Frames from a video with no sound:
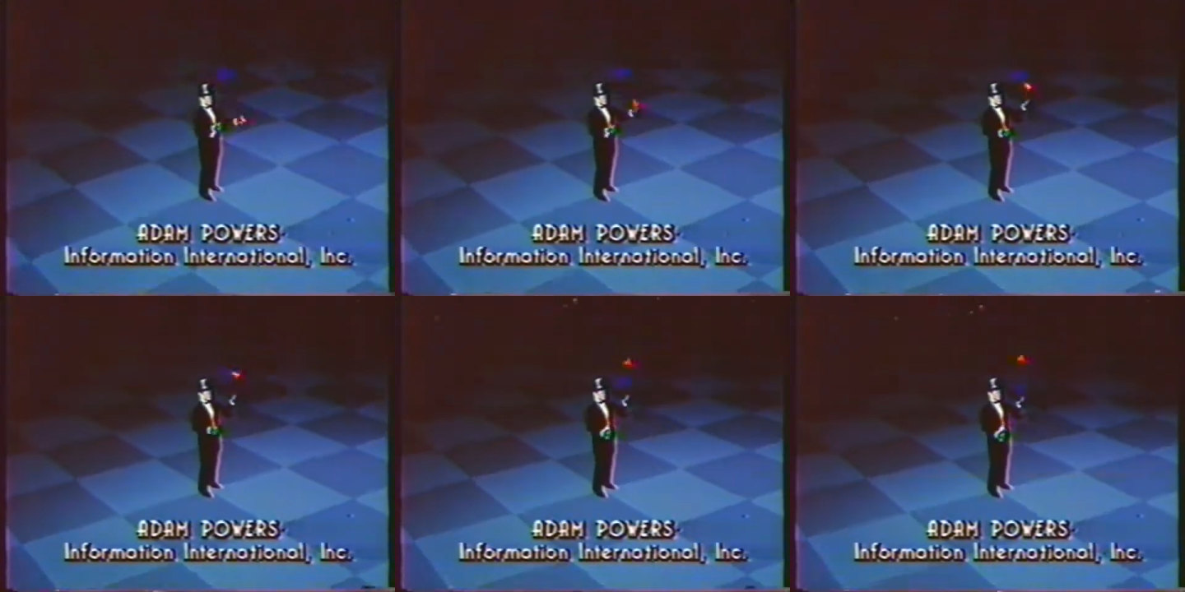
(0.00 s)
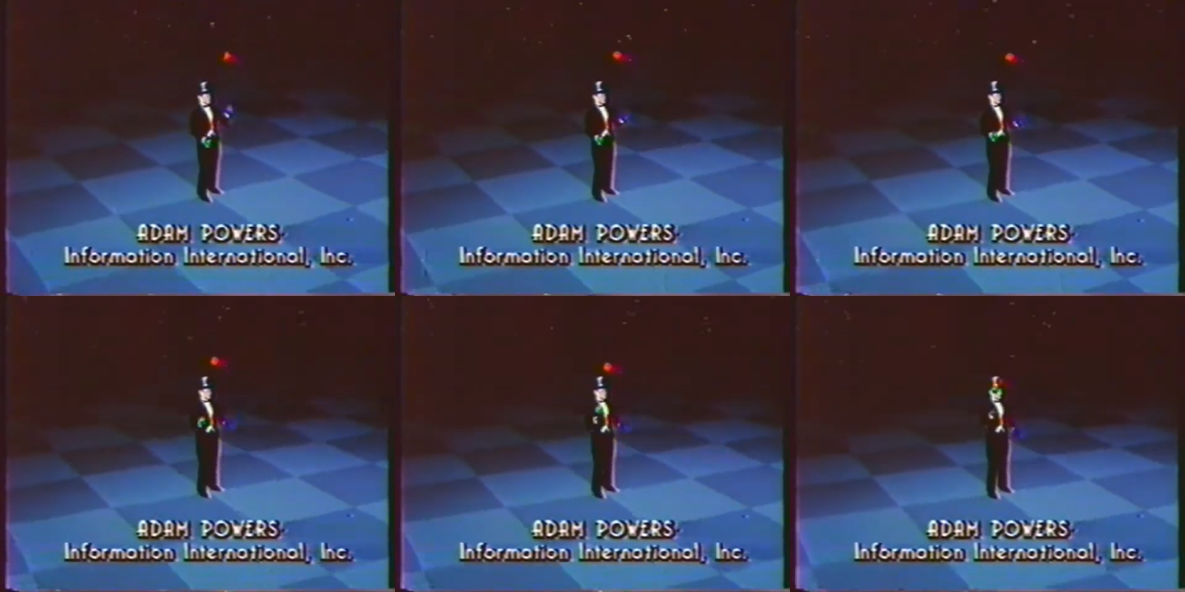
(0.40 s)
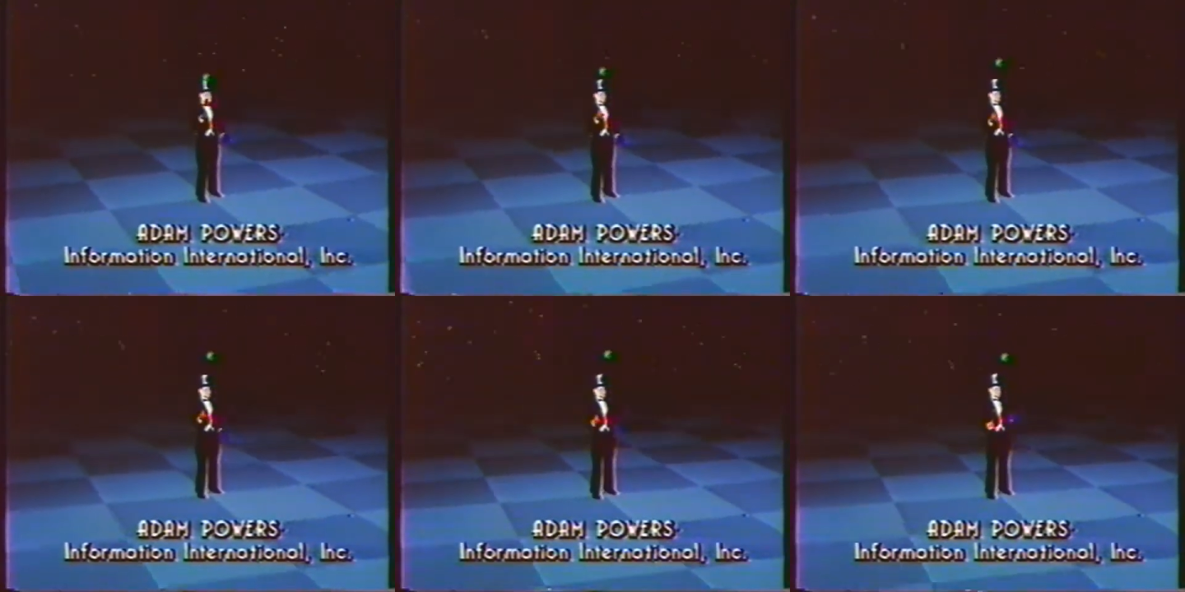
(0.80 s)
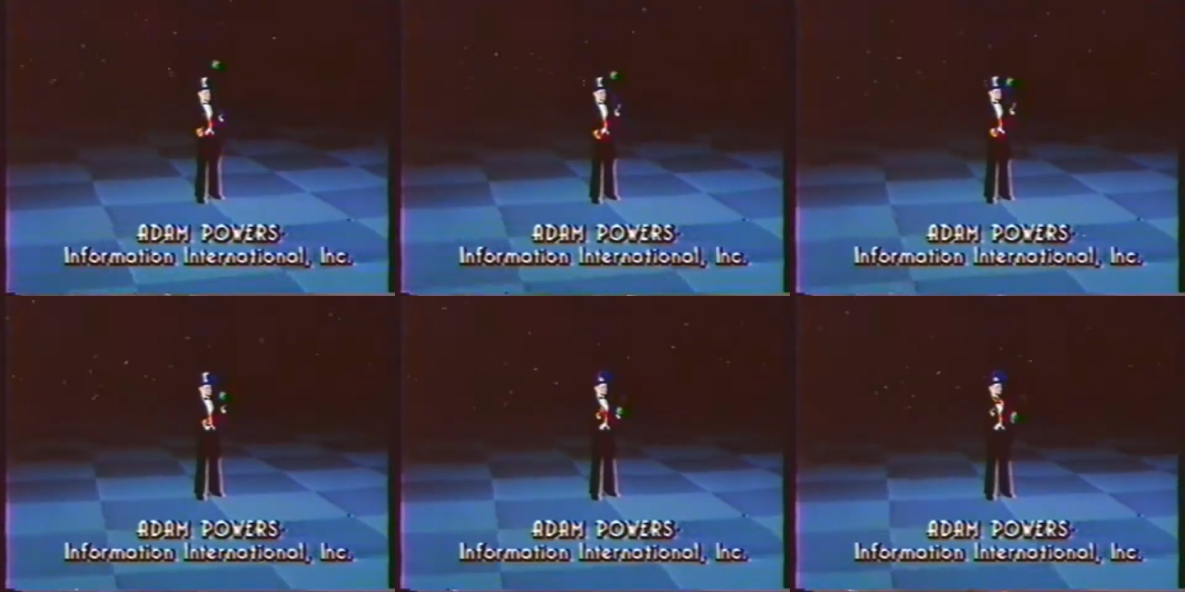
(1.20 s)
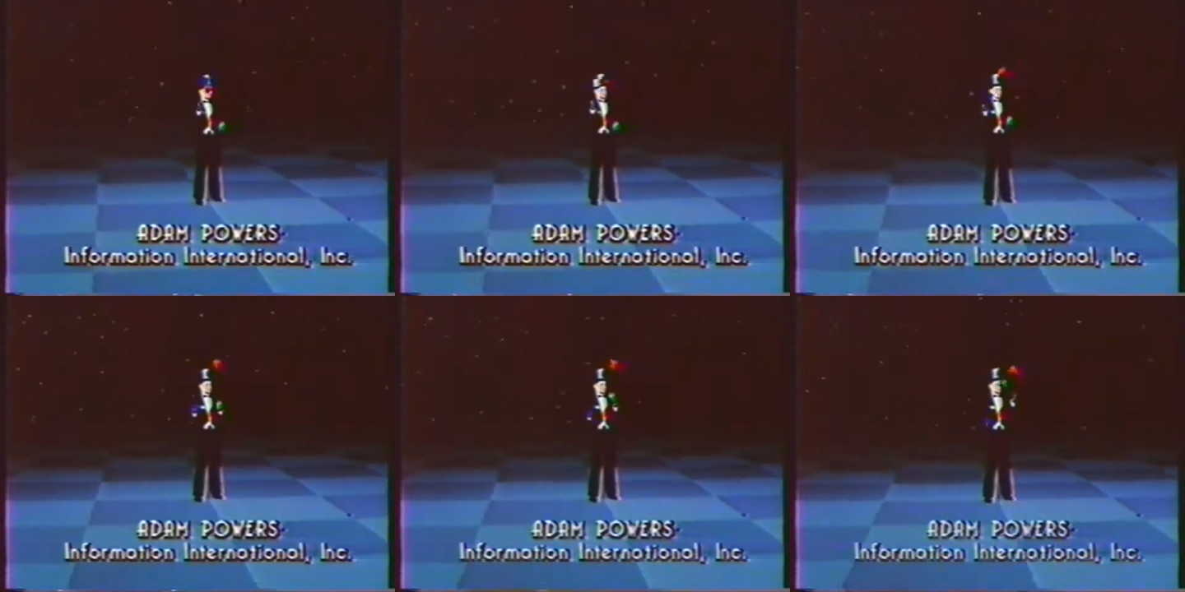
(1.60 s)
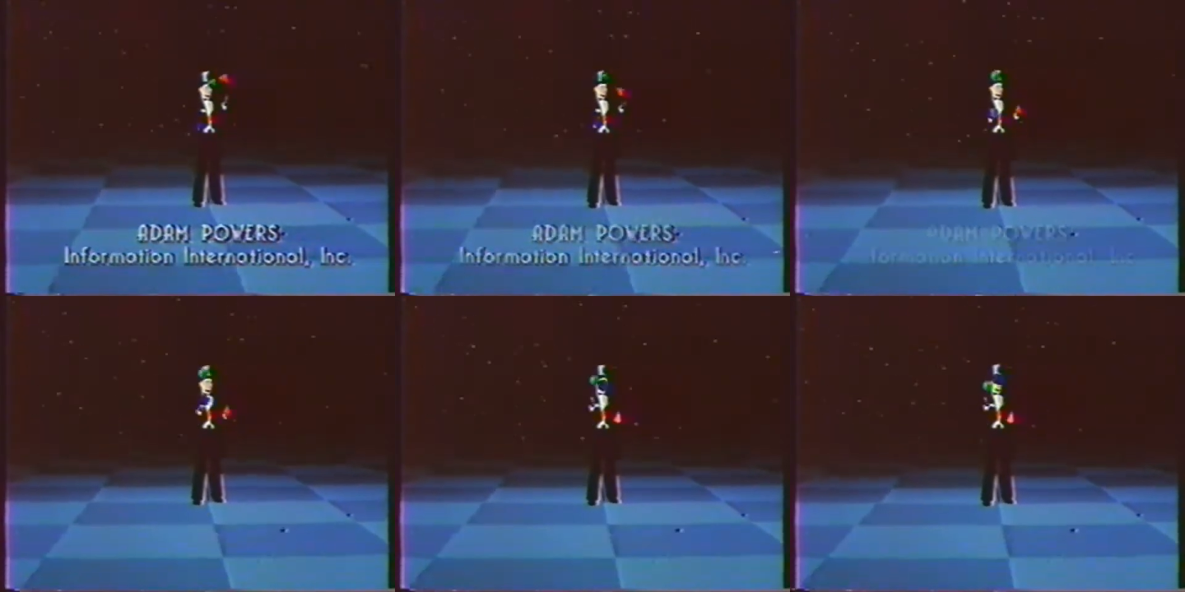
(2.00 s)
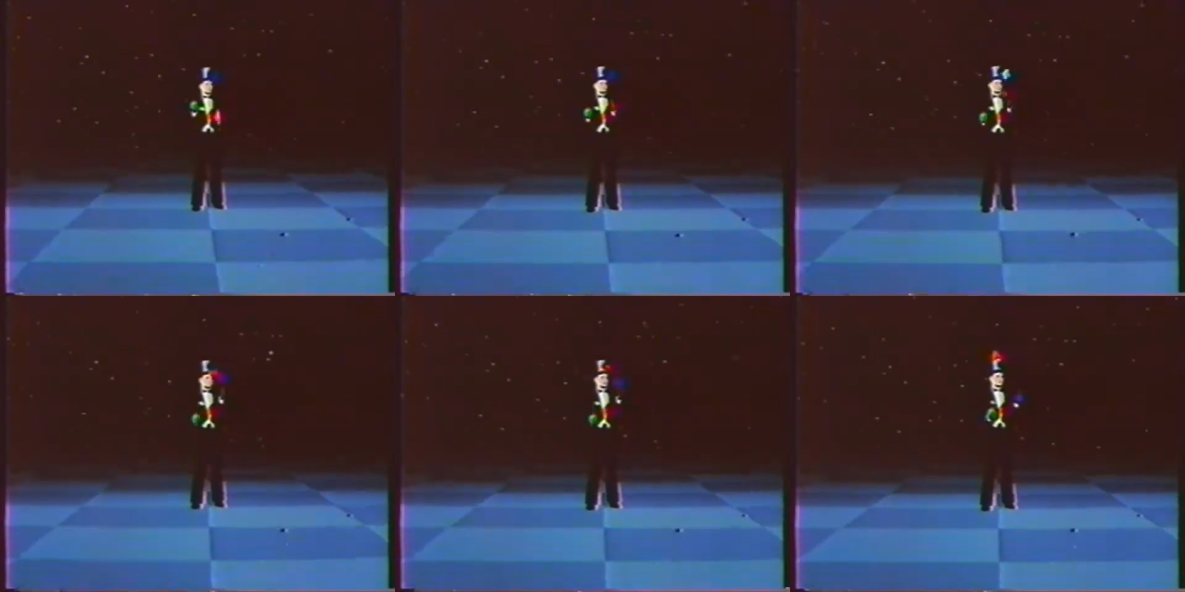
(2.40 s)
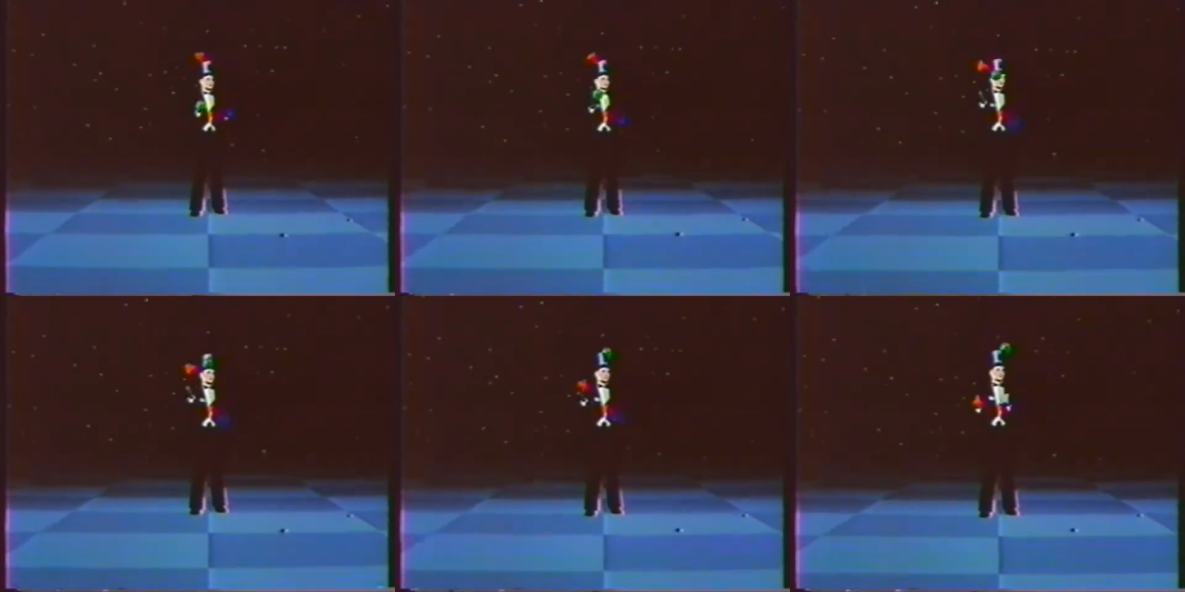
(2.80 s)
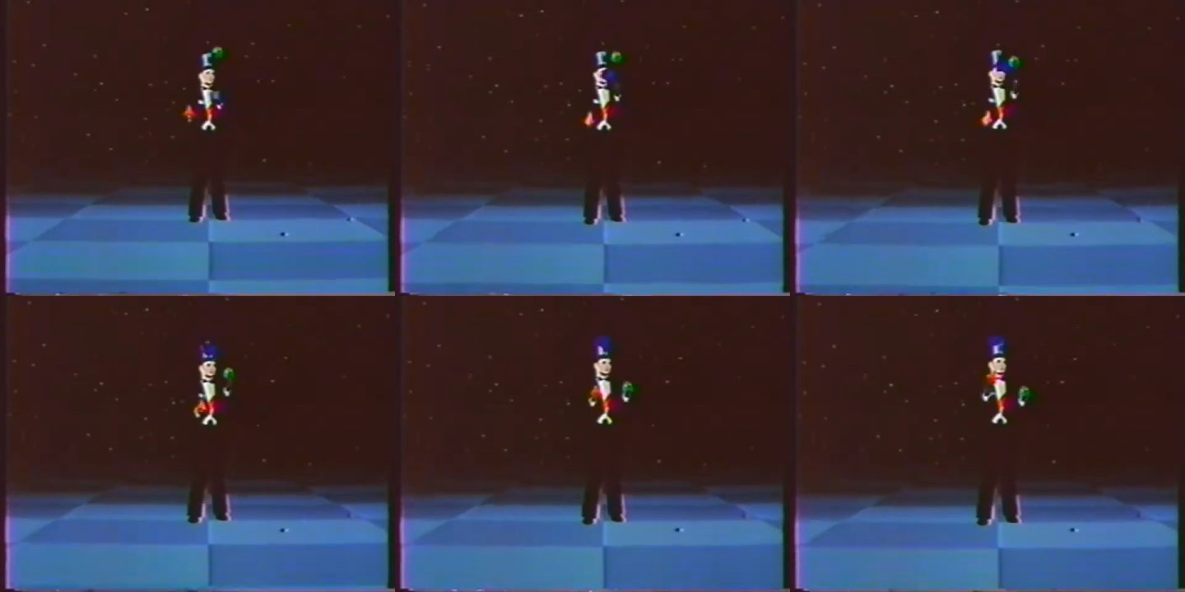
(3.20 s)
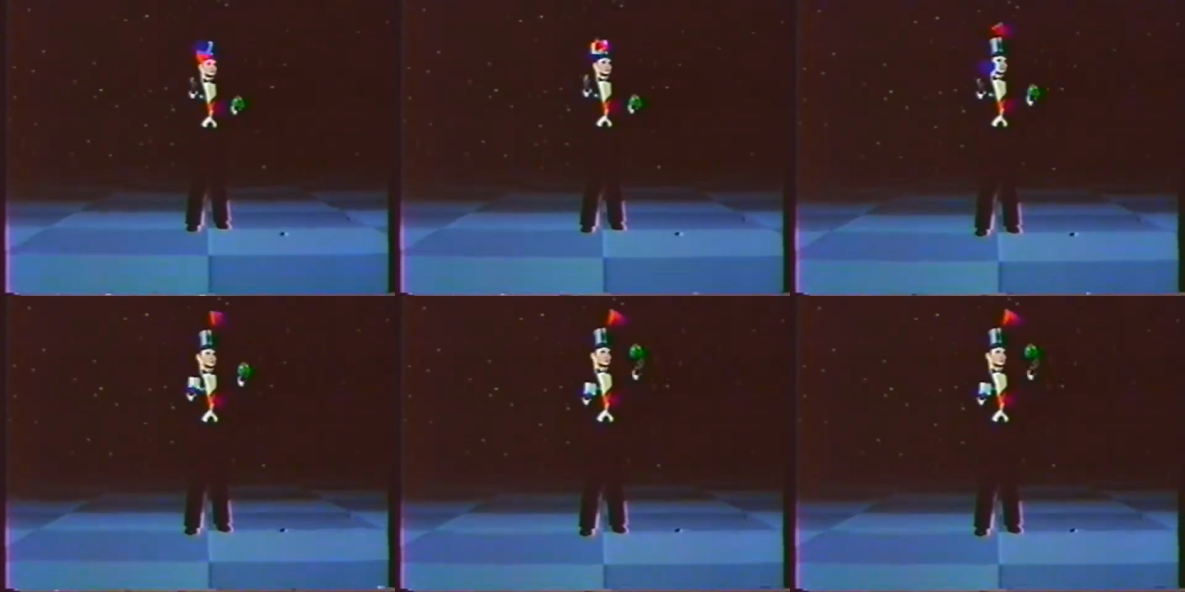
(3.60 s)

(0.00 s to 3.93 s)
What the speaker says: [unreadable: no face in view]